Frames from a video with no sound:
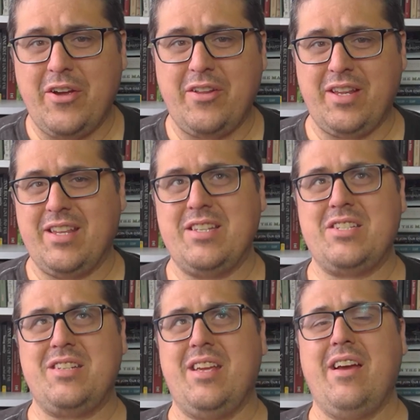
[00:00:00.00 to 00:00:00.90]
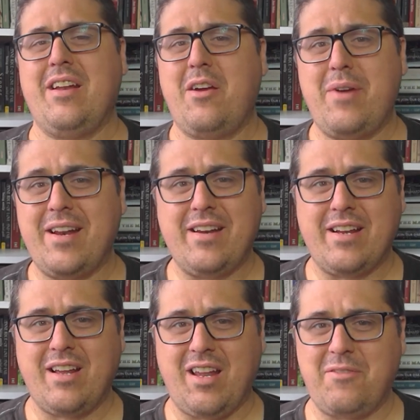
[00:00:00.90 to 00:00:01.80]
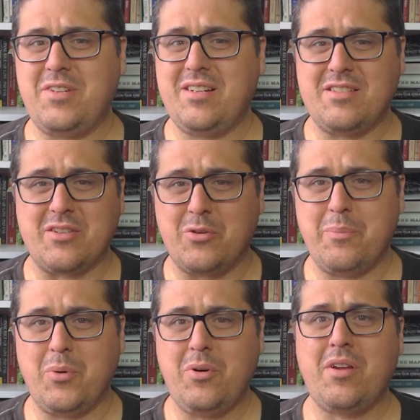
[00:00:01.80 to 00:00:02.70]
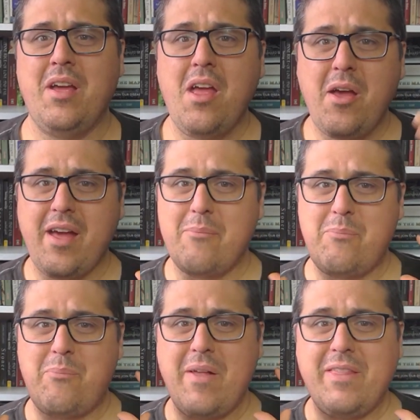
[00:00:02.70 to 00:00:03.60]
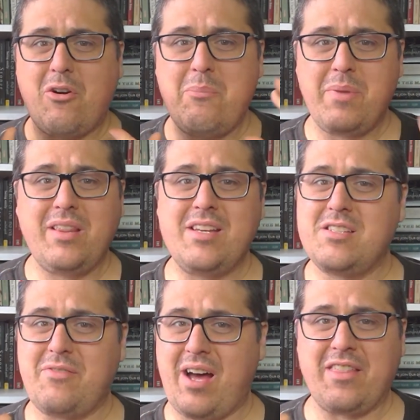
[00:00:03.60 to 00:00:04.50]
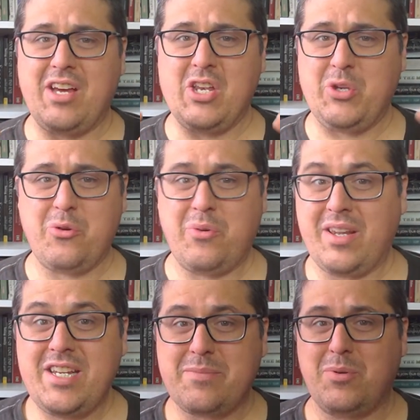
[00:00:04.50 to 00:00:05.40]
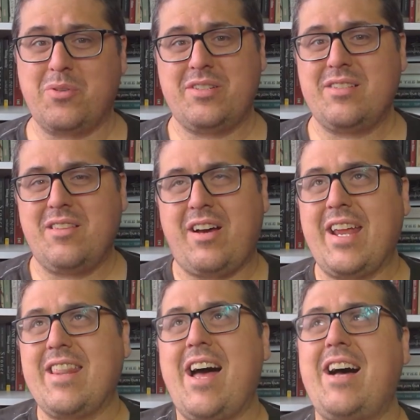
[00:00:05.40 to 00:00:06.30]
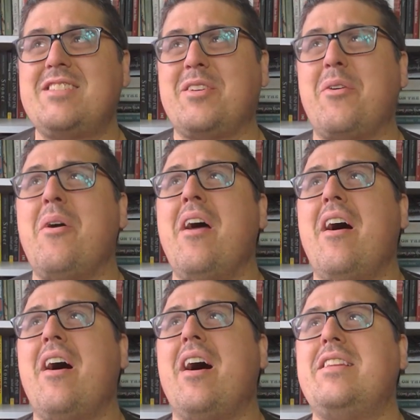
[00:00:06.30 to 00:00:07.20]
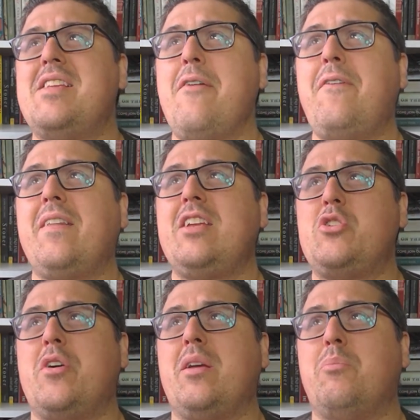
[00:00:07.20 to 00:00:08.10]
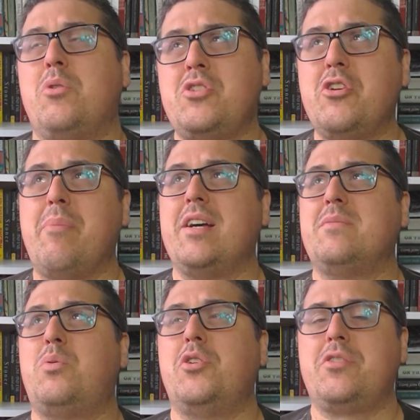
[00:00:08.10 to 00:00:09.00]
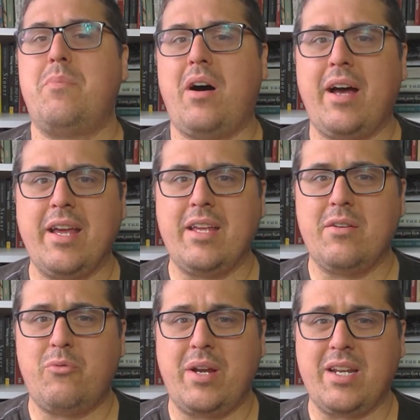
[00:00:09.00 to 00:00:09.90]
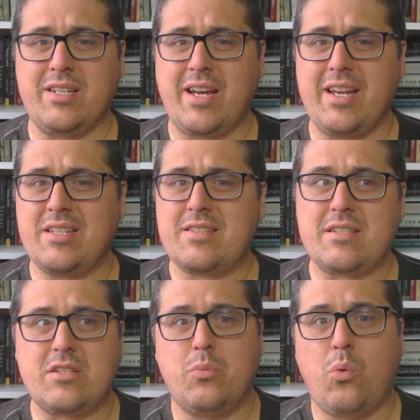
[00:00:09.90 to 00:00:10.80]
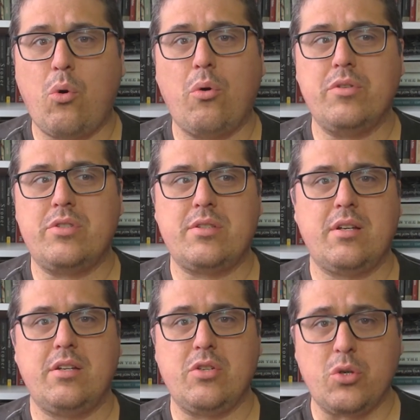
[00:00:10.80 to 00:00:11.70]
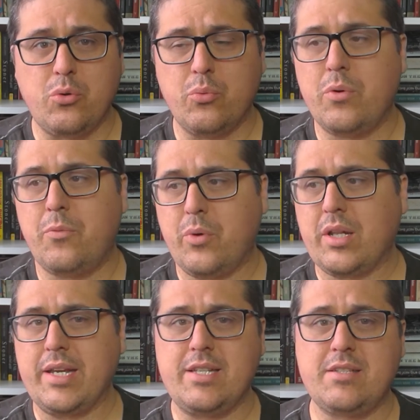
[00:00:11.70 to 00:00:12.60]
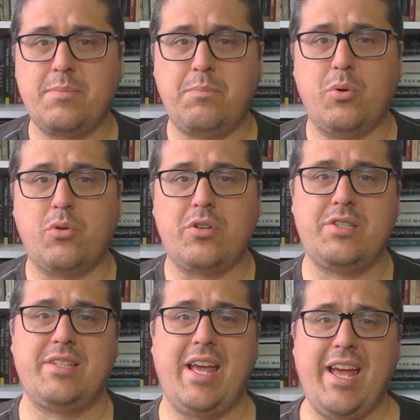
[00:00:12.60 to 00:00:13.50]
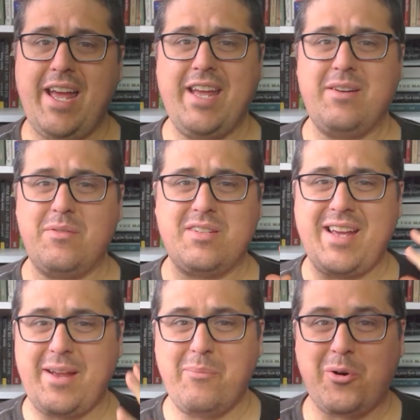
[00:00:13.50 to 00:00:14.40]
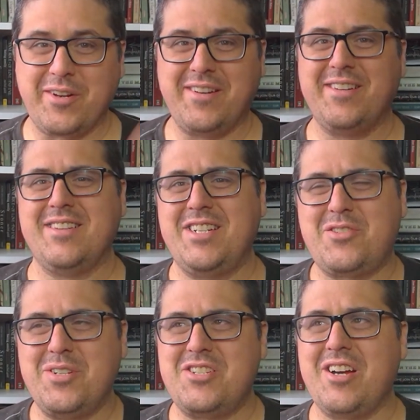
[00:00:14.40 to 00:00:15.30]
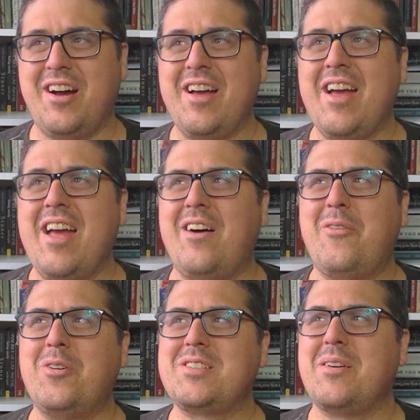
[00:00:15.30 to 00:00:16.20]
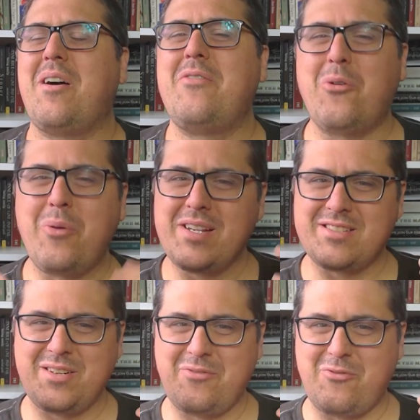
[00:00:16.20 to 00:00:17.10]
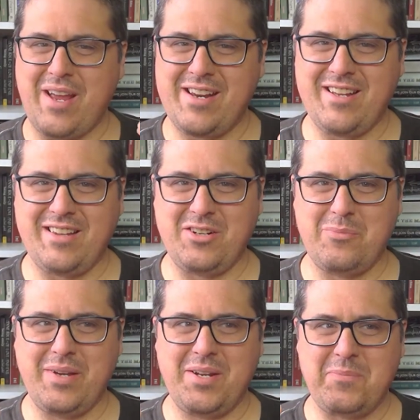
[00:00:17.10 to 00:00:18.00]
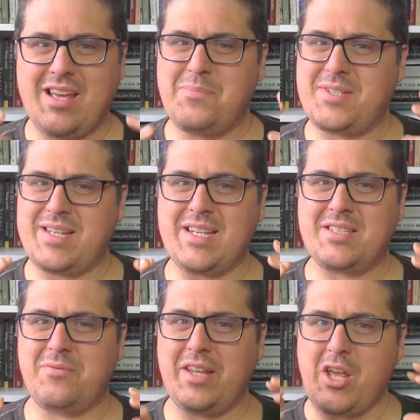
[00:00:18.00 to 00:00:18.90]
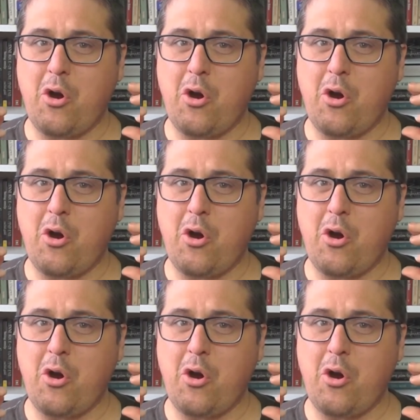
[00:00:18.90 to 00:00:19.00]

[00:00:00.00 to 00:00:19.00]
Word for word: earlier this year, and I read it and I loved it, and it's a good book. And there are millions of other new release books like that. So definitely joining BookTube has pushed my reading tastes towards new release books and and modern literature. I've also, I've always sort of read a little bit obsessively